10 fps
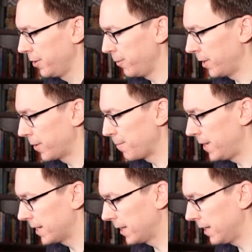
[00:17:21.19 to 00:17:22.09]
where we're
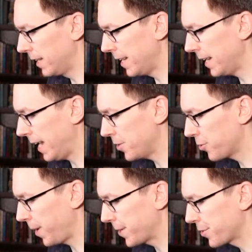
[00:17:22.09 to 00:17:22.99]
modeling a
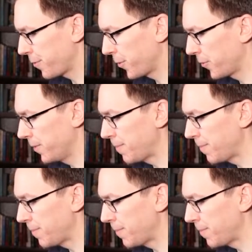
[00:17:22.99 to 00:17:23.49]
transfer.